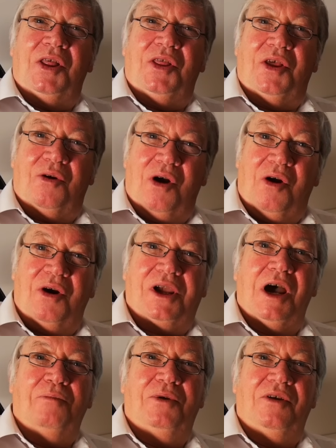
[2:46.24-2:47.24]
There are a
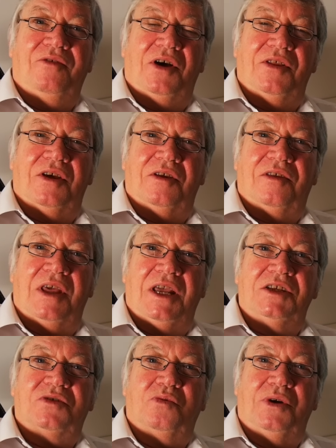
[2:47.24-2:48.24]
couple of other
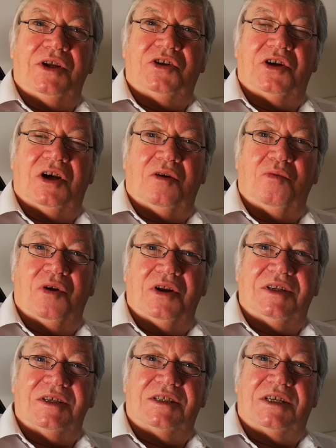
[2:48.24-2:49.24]
things which I
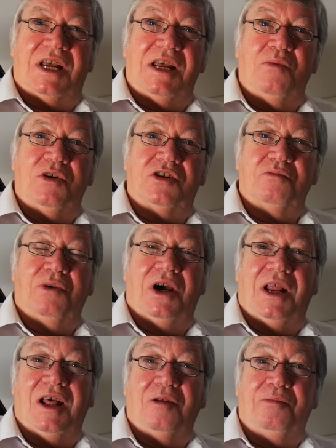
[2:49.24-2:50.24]
wanted to say which
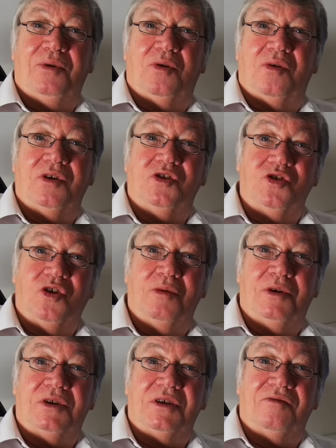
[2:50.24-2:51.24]
might help your
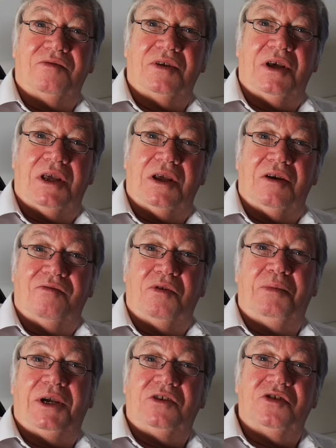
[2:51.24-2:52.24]
enjoyment of the
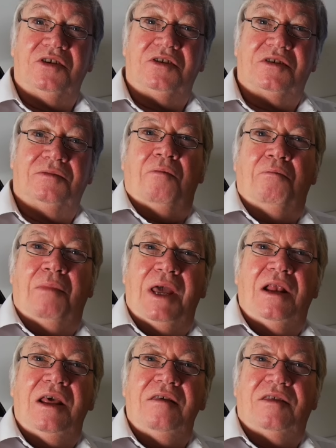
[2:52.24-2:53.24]
pictures.
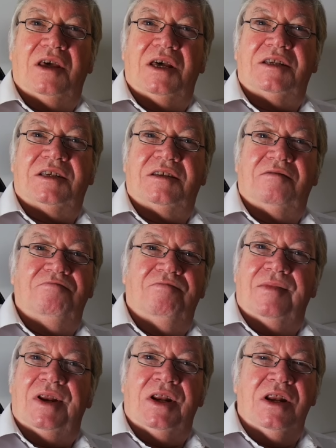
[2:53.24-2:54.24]
Mainly that
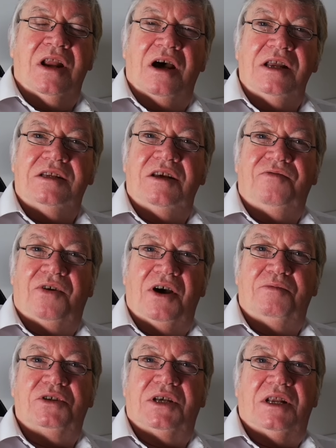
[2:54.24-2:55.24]

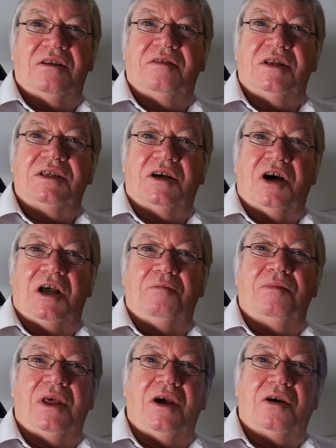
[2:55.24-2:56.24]
95% of the
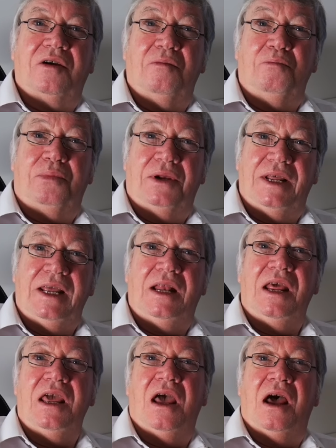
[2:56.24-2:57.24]
time they are
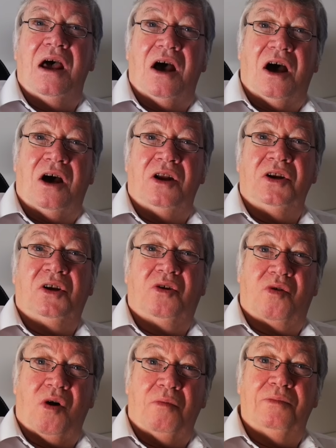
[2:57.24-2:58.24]
completely
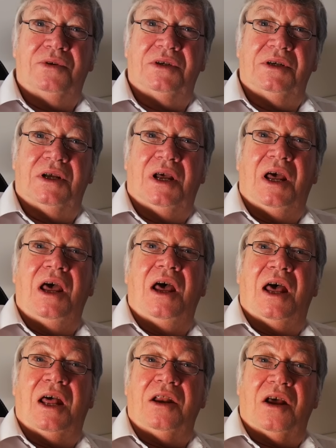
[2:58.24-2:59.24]
uncropped
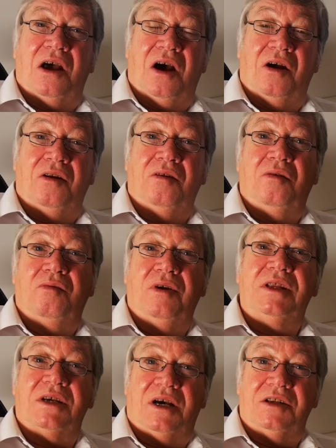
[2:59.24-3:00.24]
and
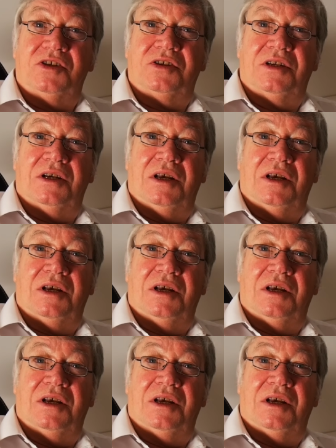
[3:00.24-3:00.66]
unretouched.